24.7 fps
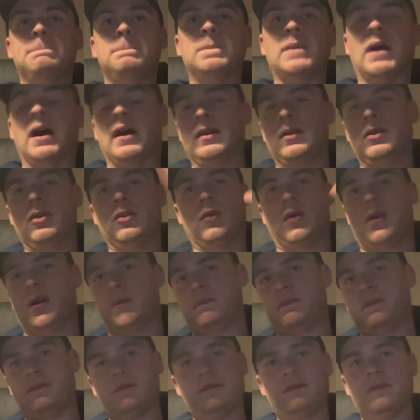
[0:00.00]
Nah, you know
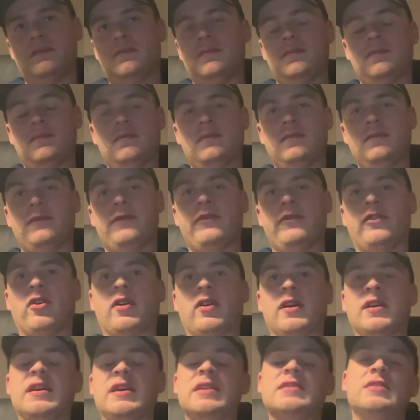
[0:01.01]
what?
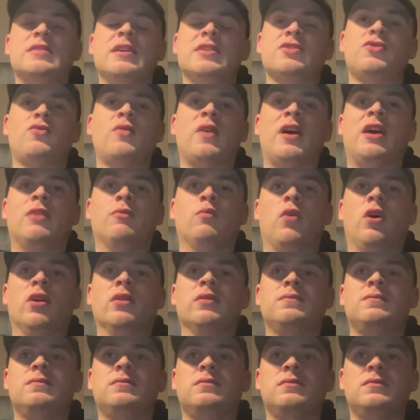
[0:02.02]
Fuck it. It's round one.
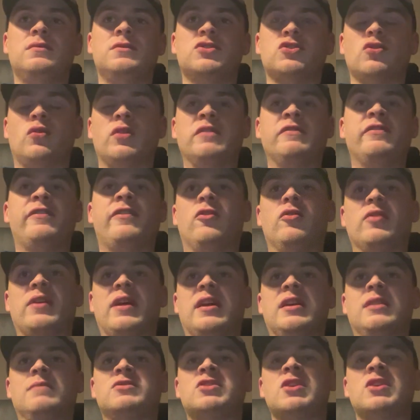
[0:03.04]
There's only 4
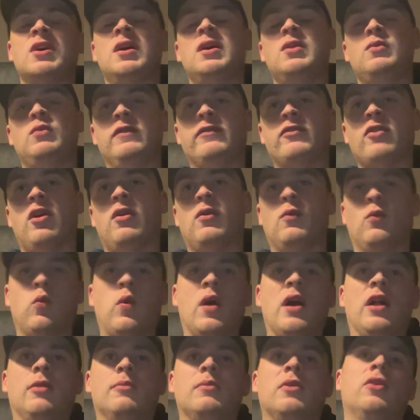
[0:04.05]
games. We've got
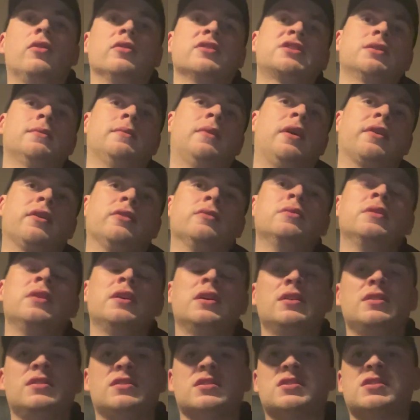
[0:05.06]
well more tomorrow
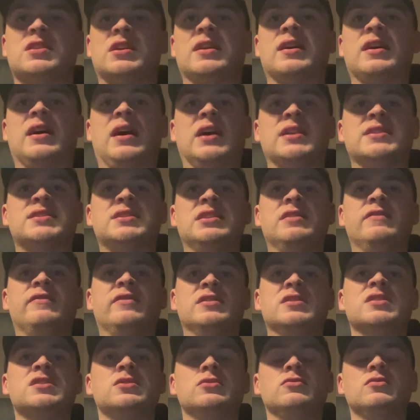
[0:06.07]
to sink our teeth
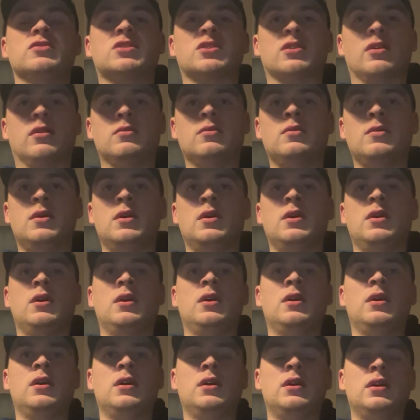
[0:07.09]
into. So
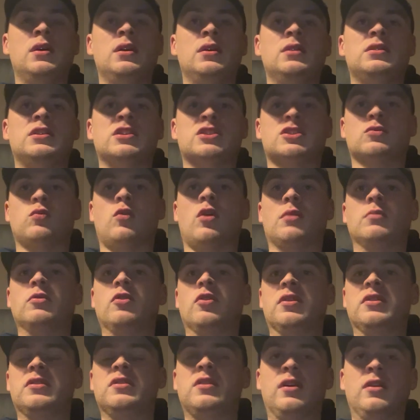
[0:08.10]
this is what I'm
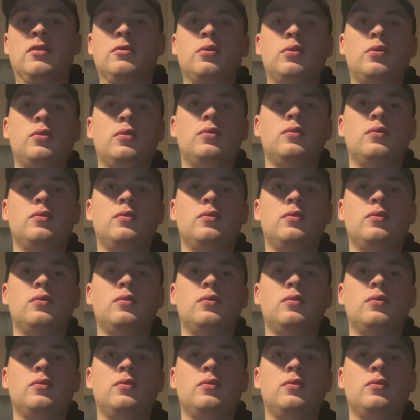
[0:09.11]
going to do.